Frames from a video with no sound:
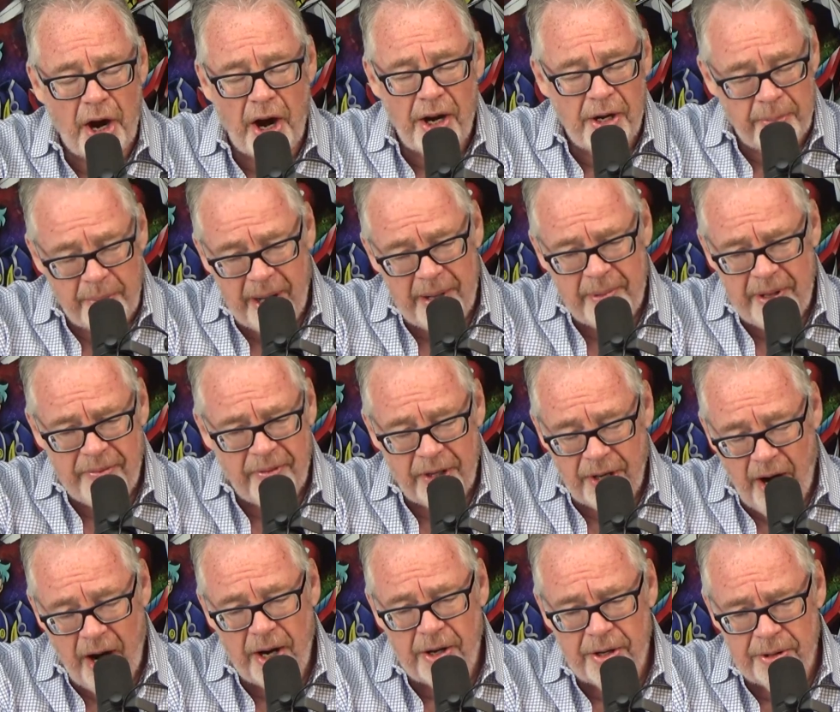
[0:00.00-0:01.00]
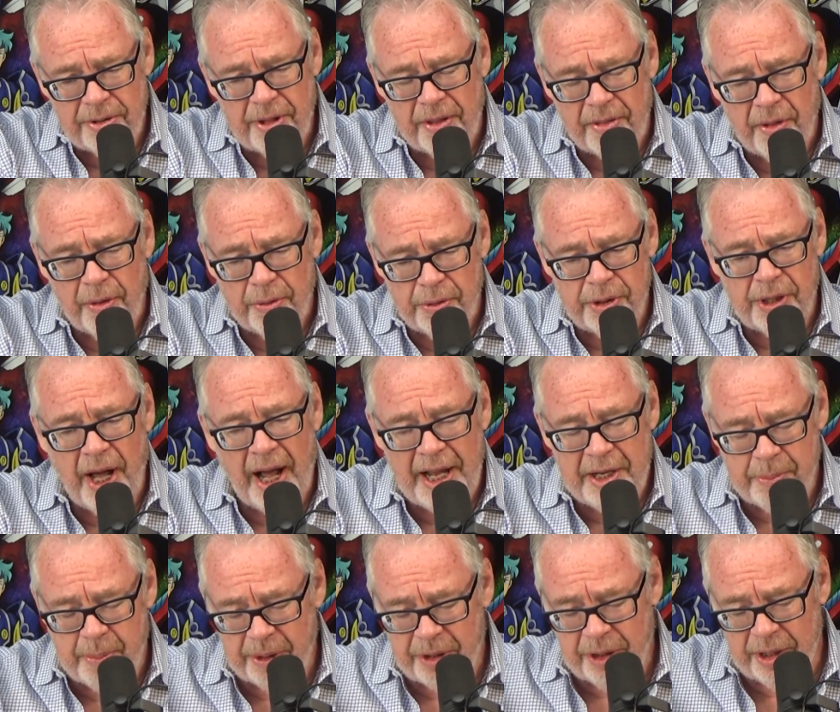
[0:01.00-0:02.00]
hard, and maybe even harder than those
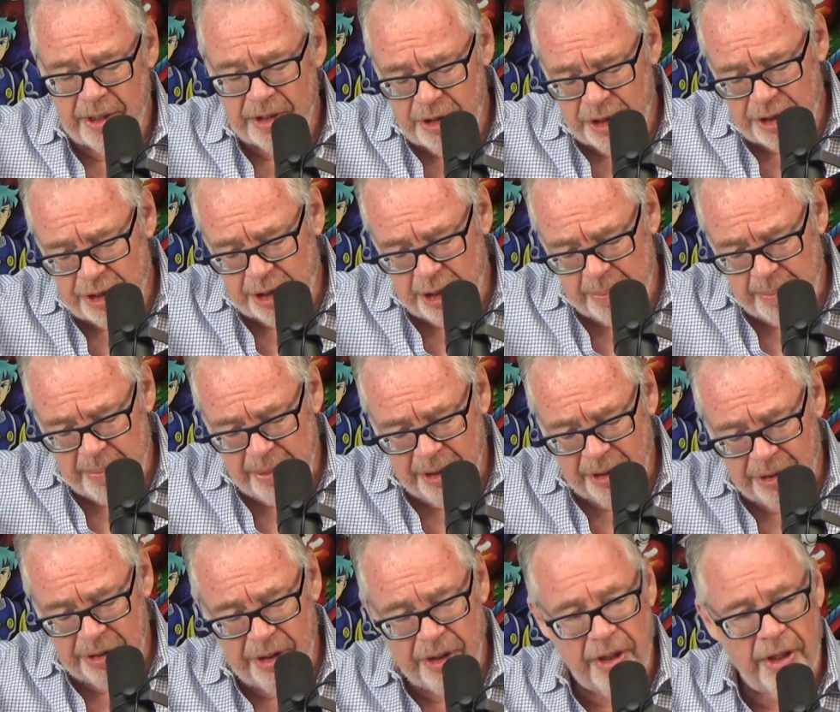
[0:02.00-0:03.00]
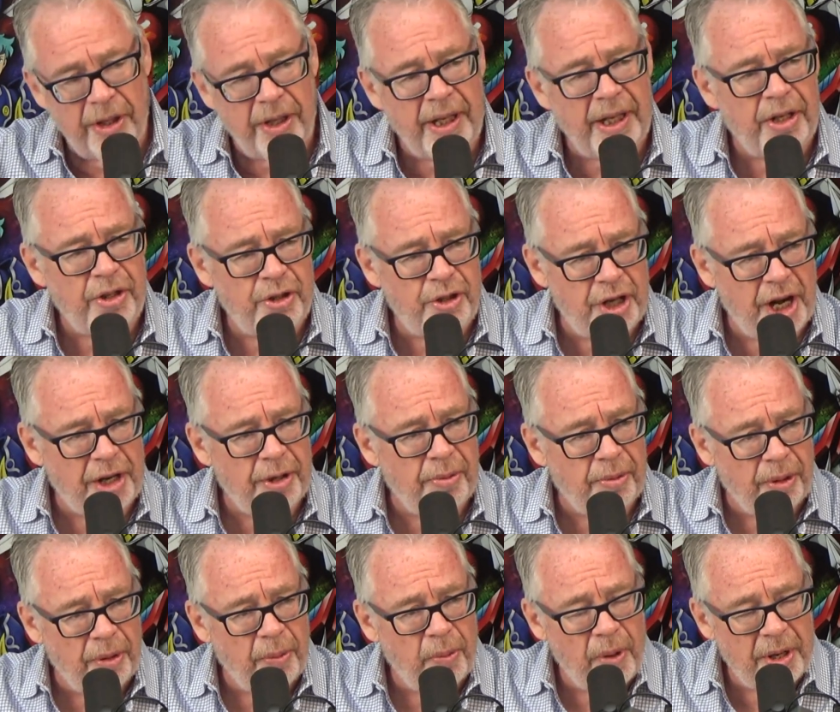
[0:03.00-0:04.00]
guys, but just the milieu in
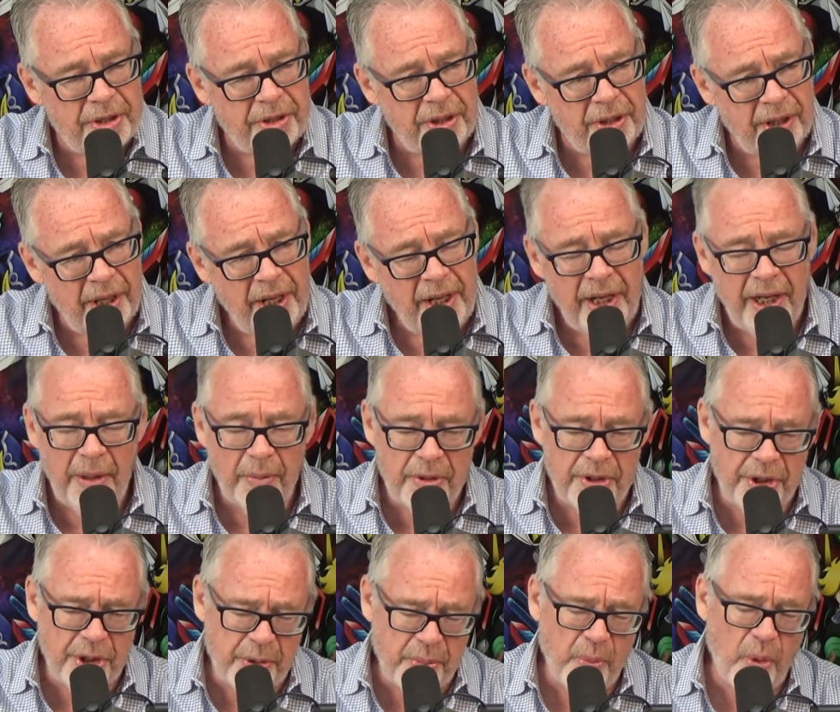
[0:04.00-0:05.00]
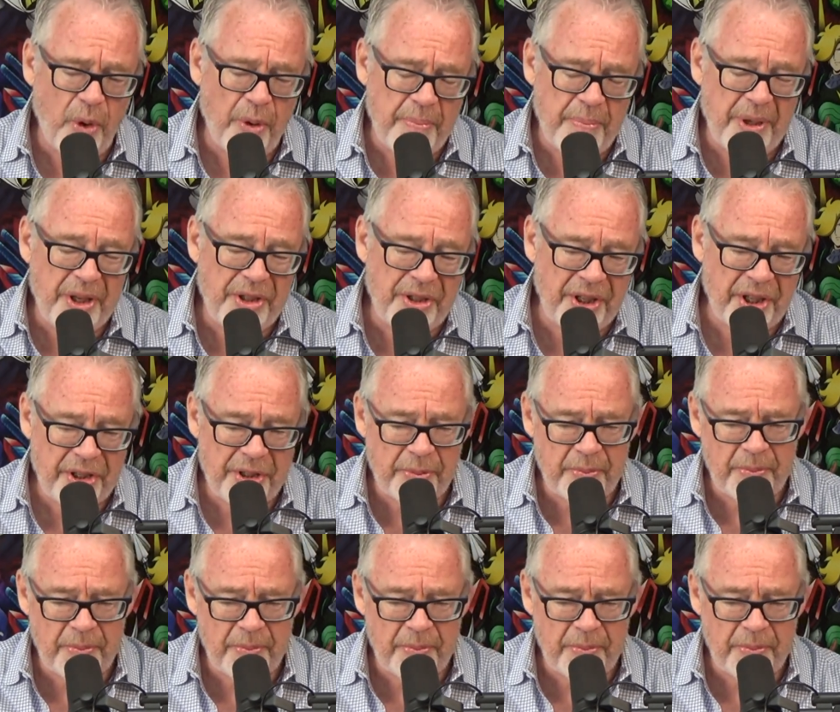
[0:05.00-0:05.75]
general wasn't. It was just more business